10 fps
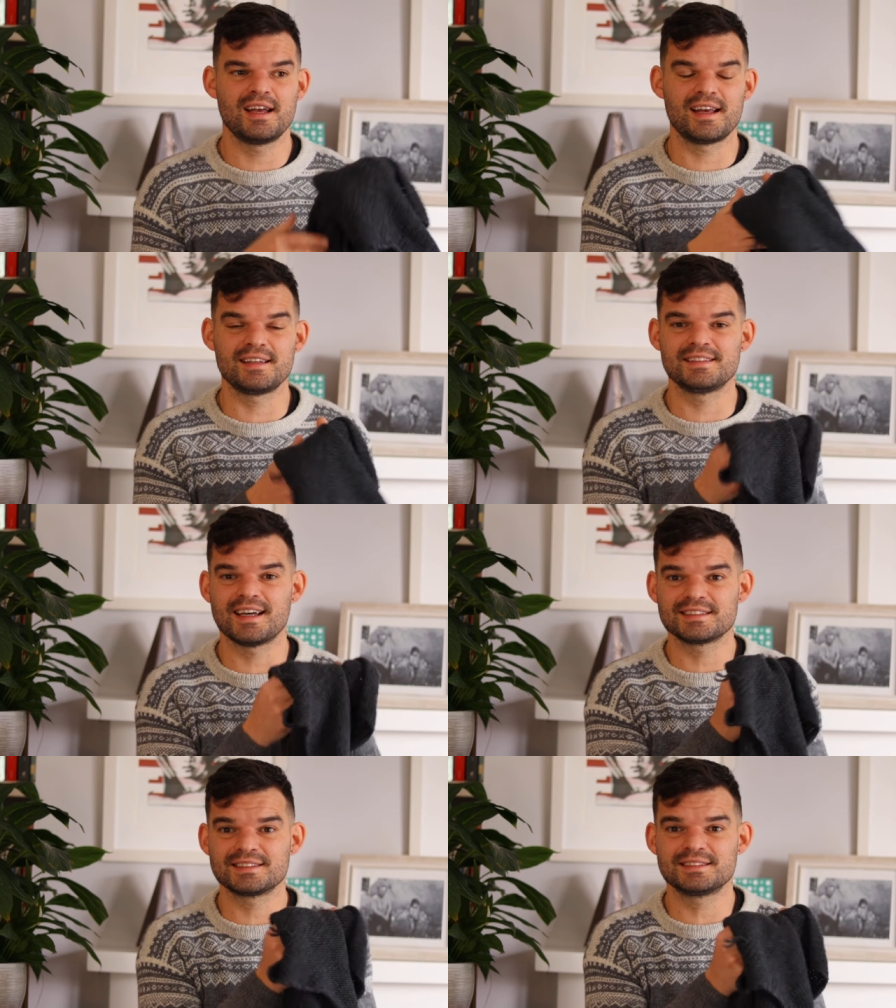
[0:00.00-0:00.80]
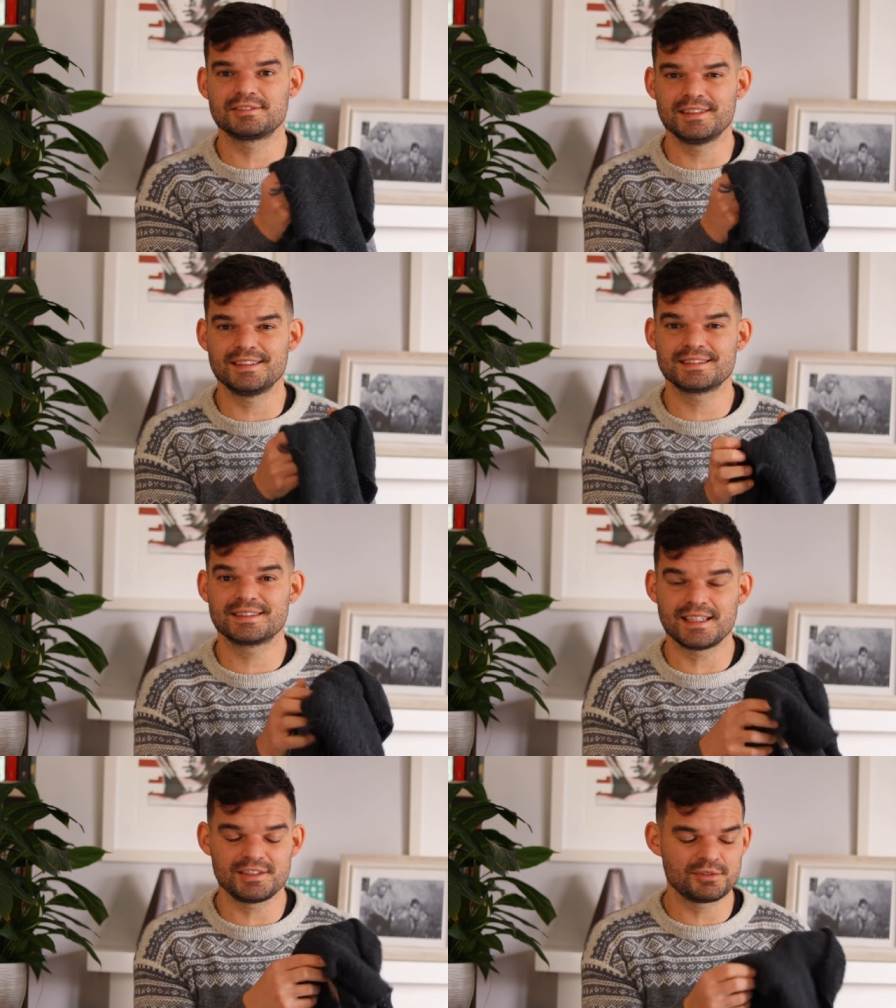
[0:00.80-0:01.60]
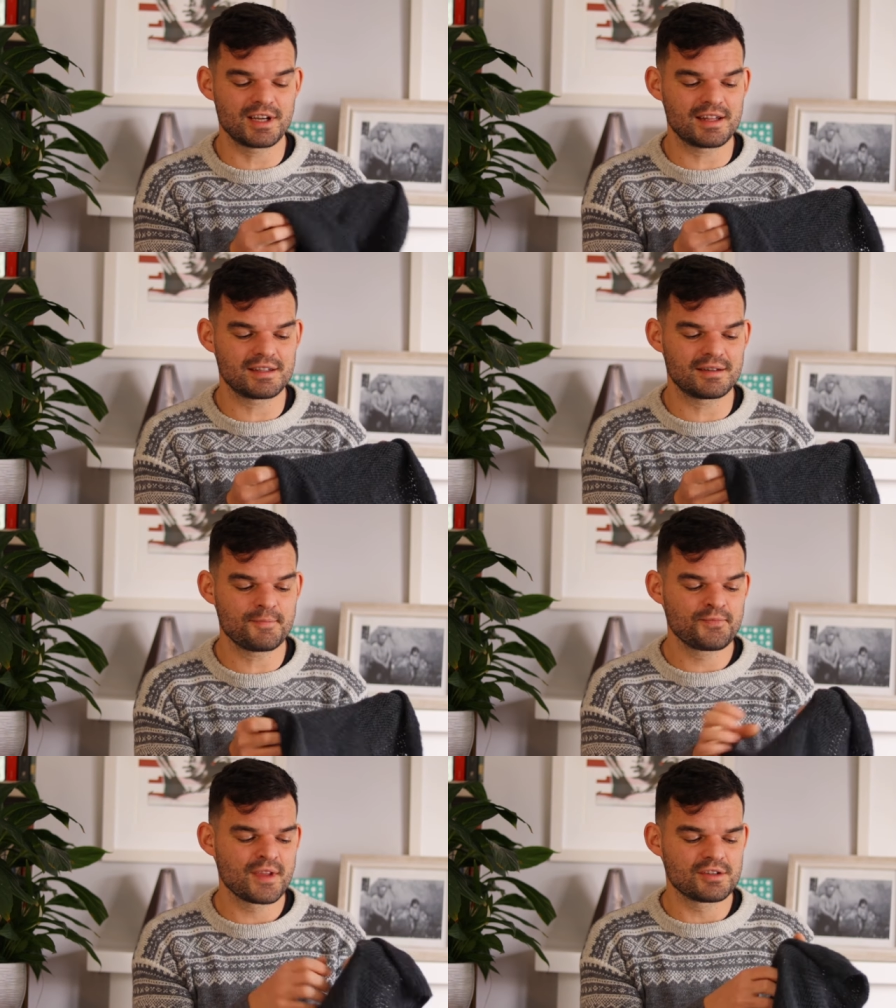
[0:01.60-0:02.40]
and doesn't really stay together.